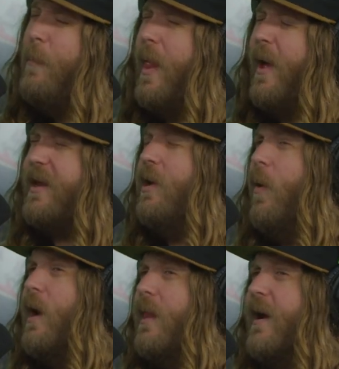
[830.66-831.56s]
But like, you know
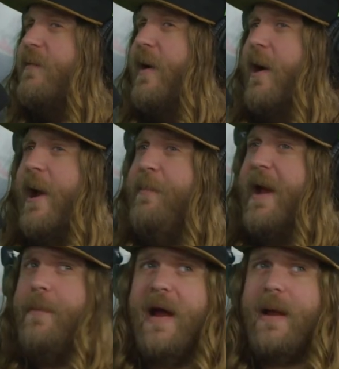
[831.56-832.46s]
what I liked about Iron
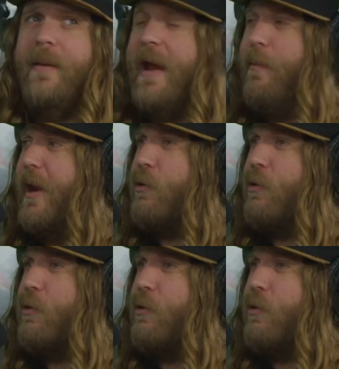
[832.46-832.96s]
Maiden back in the day were their